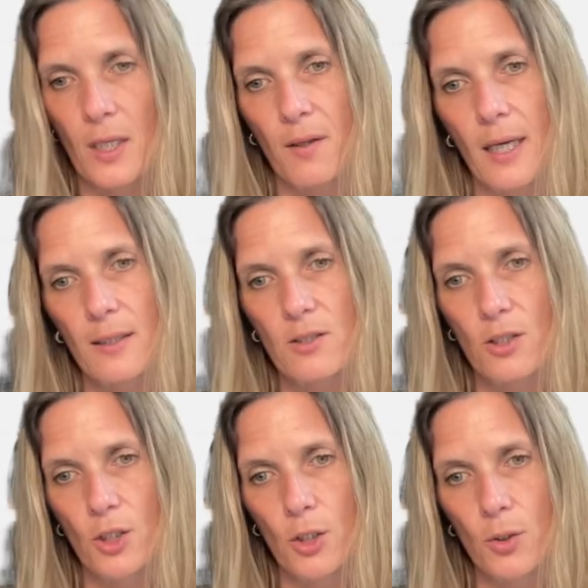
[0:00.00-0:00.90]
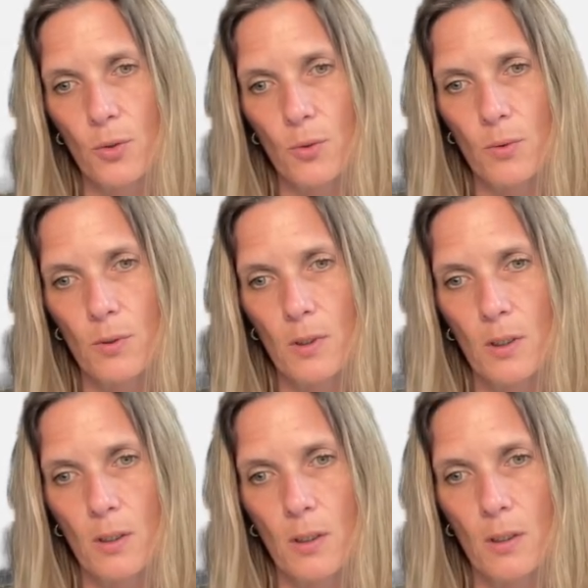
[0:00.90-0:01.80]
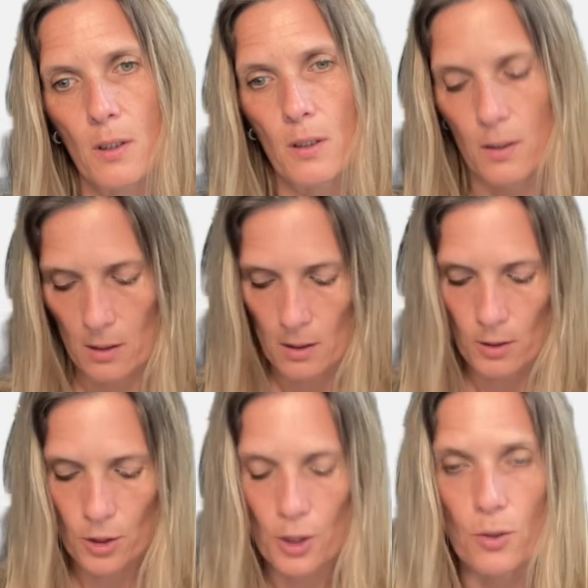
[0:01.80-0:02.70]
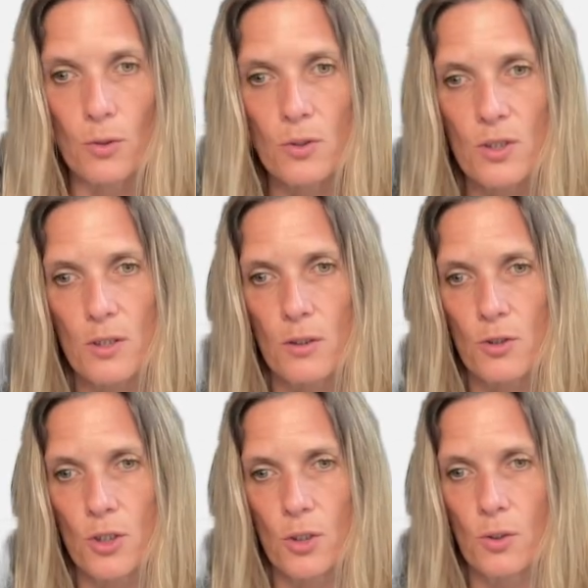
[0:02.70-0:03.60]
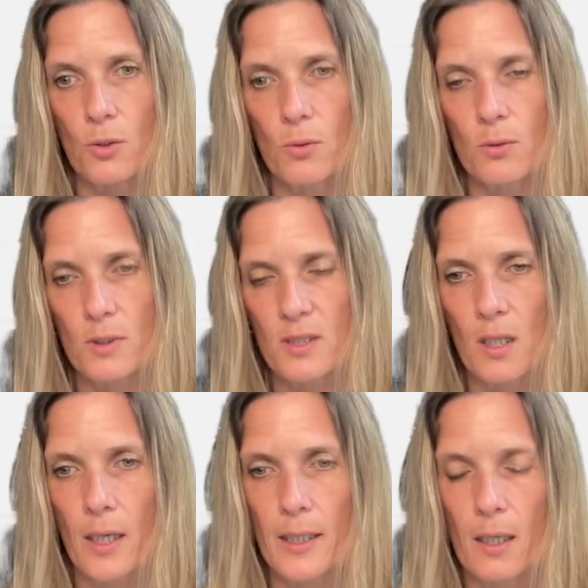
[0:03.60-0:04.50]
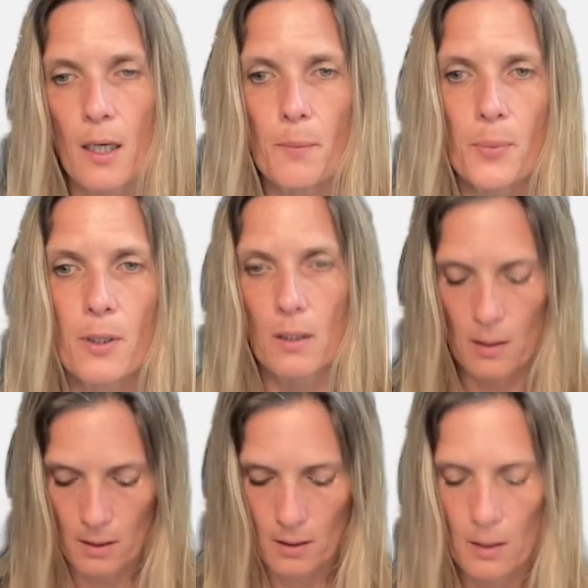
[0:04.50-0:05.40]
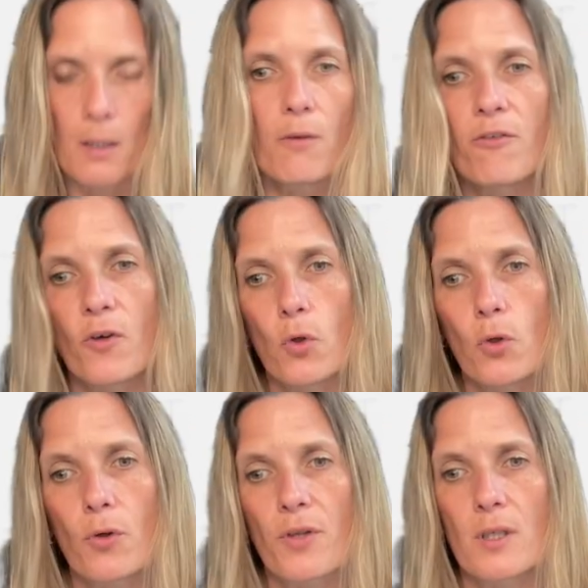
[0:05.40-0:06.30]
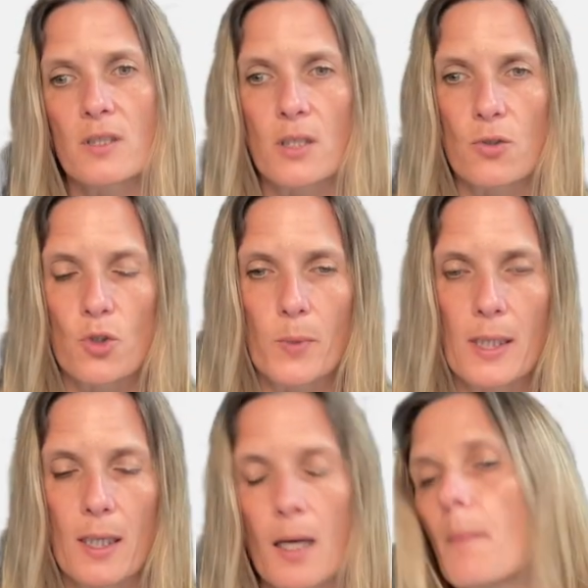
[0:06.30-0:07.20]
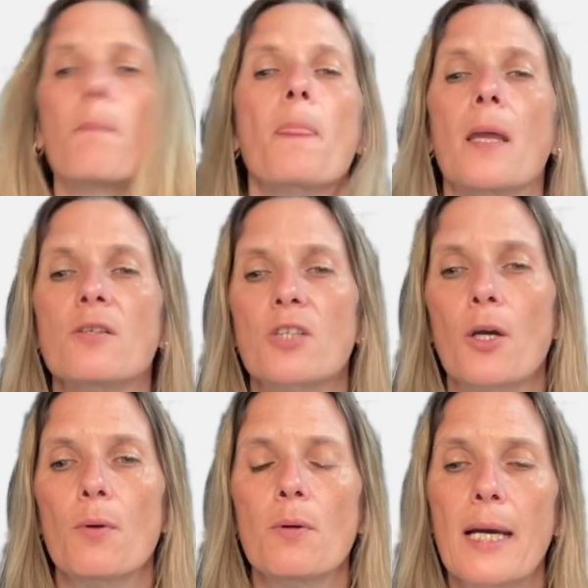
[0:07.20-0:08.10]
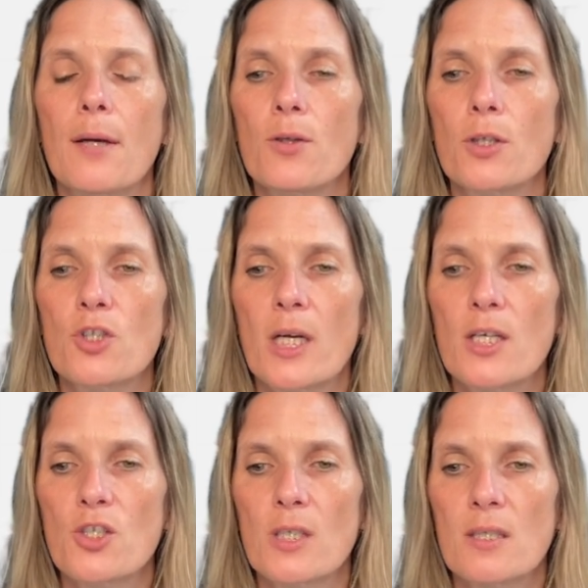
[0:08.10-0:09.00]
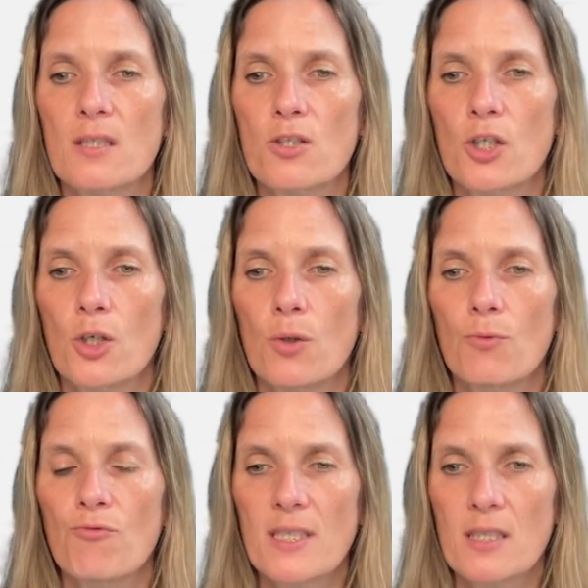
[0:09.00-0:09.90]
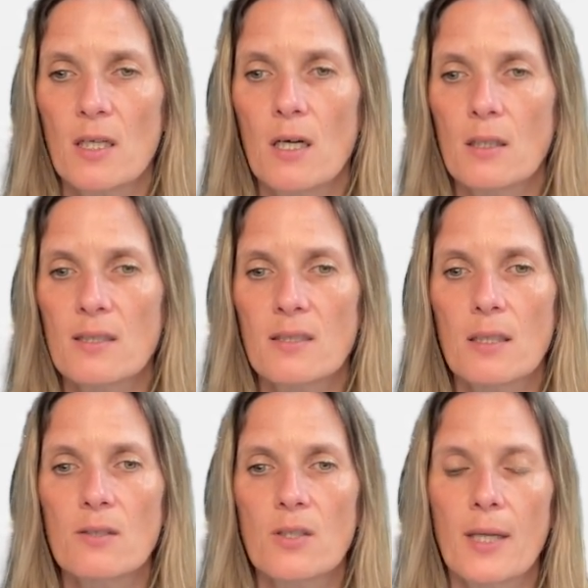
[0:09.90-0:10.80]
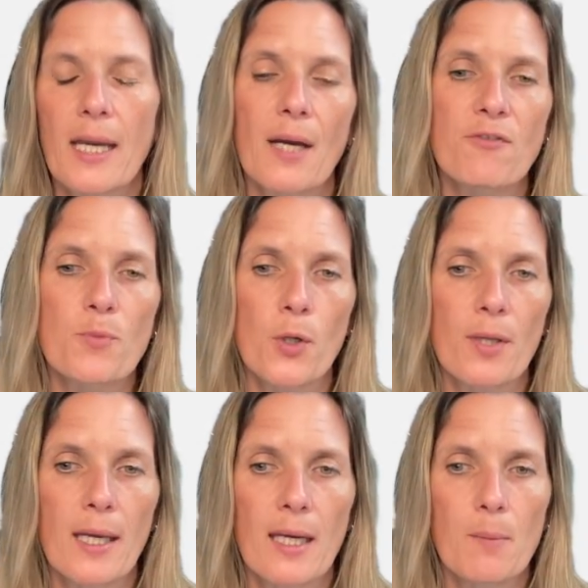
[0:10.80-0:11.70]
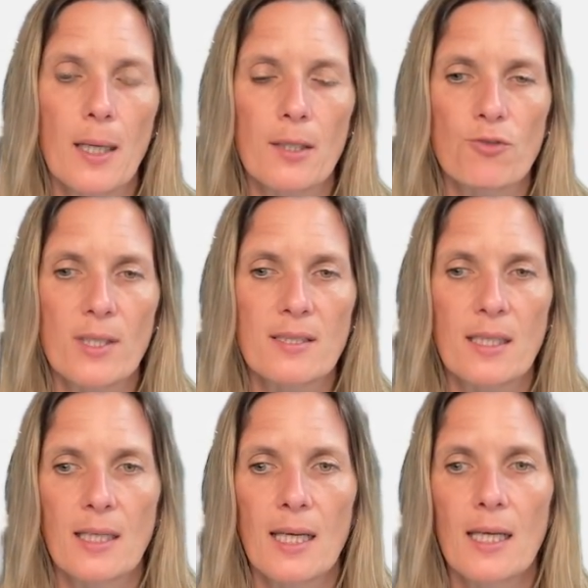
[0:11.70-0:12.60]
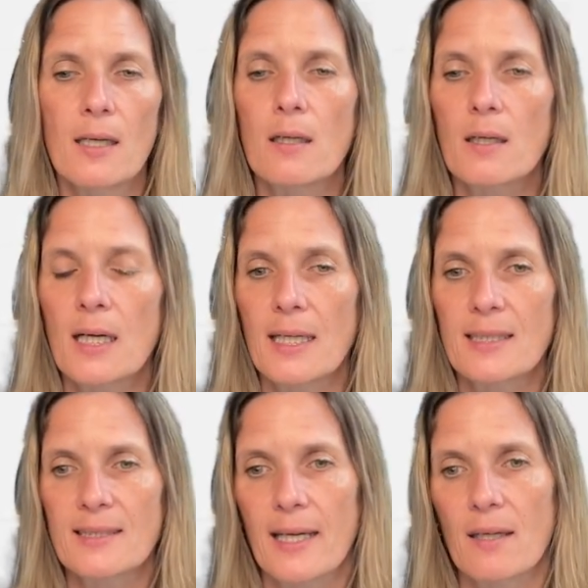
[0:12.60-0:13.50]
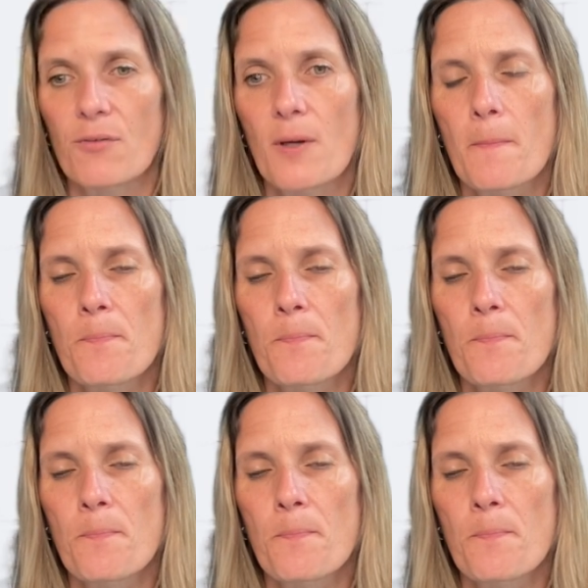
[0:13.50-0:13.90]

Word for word: that you used to sign up for the social media club. So now you can change this to written answer. So they have to put their email address in here, click save.